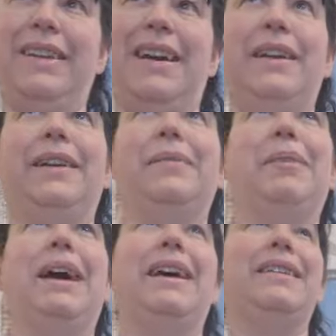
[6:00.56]
of tatty looking
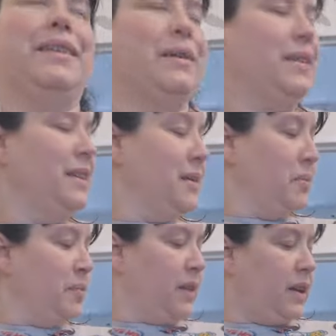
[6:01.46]
bag, so I'm
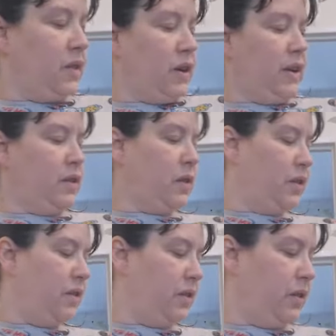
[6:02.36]
gonna change
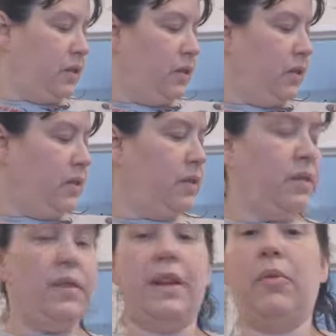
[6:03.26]
over
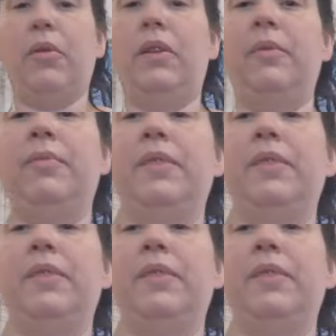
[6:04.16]
to that one.